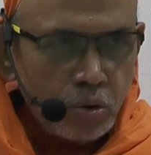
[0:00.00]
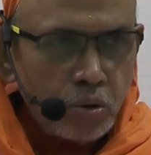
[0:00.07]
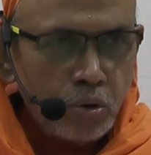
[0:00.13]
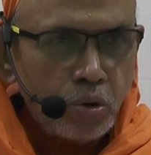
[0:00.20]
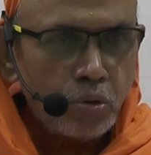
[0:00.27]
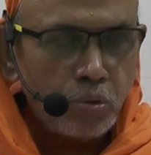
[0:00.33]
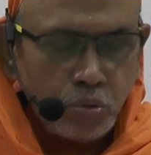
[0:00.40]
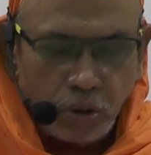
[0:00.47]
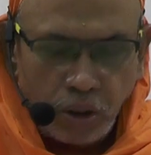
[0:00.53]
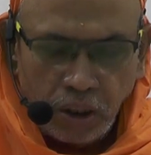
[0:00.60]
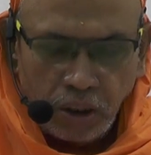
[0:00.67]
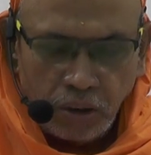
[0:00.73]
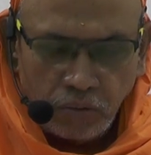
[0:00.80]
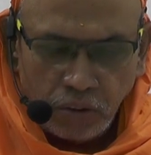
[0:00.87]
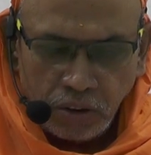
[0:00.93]
So
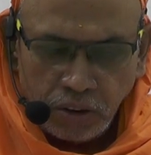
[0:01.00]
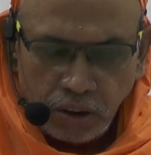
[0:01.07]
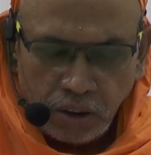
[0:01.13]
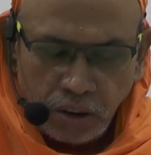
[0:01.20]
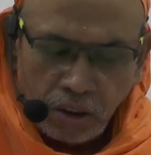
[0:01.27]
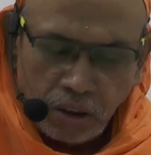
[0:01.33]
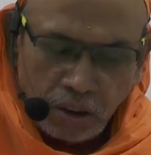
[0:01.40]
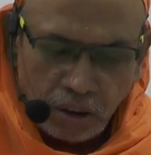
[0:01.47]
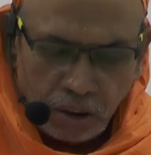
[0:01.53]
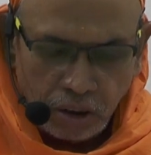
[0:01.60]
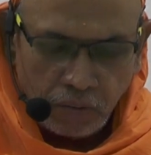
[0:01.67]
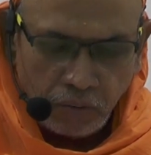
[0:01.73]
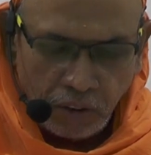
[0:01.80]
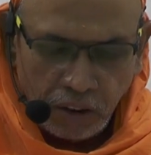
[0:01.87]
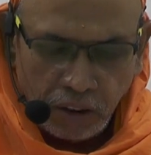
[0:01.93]
today
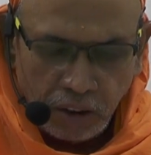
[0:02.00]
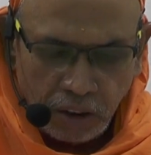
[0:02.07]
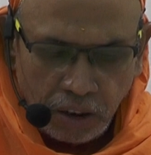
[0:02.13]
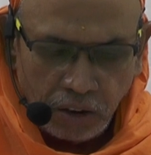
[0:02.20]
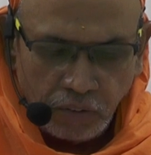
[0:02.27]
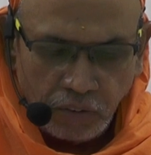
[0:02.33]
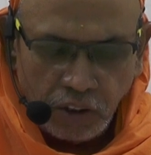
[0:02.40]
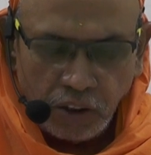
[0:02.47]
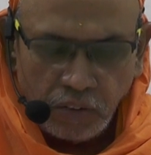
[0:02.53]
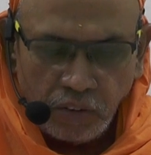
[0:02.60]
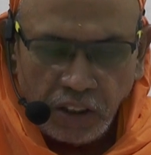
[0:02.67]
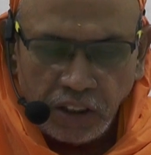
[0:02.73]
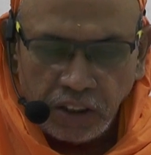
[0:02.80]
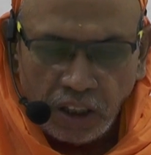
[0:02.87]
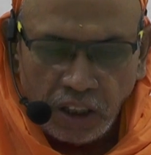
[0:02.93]
it went in a different
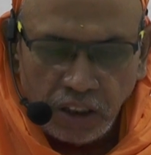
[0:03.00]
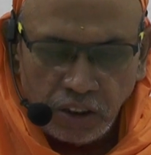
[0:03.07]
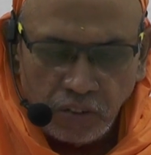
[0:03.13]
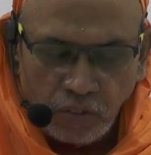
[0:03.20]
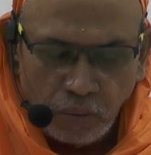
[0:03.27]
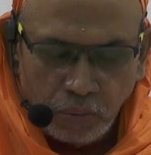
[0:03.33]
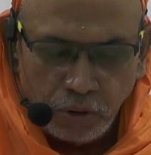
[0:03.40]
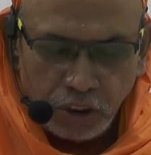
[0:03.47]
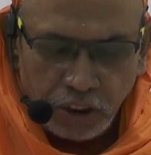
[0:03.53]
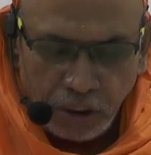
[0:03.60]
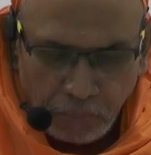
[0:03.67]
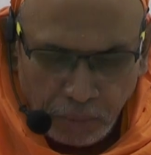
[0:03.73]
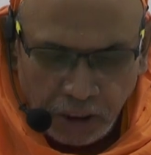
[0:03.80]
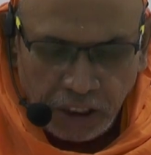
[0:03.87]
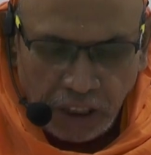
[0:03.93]
way. I thought it will be
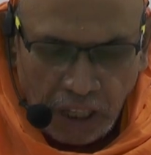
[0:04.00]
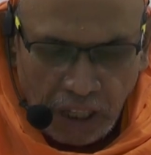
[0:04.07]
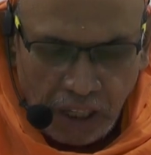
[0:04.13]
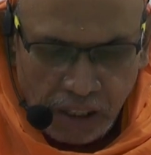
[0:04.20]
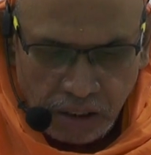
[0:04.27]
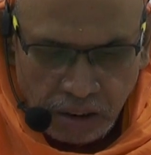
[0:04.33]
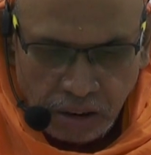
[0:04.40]
shamatha,